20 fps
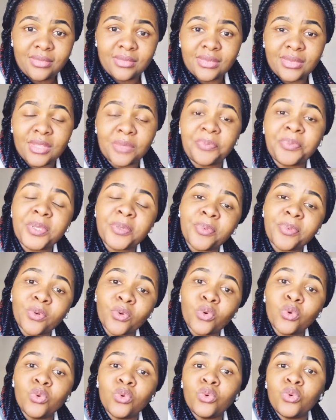the
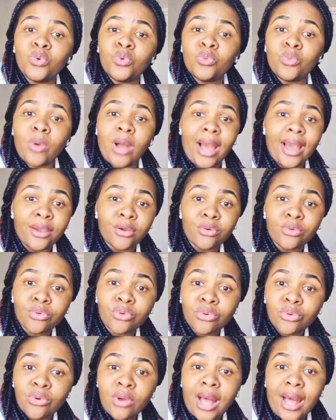people who I
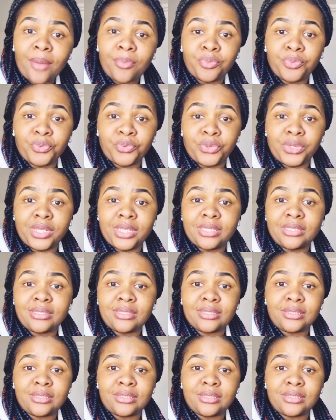grew up with,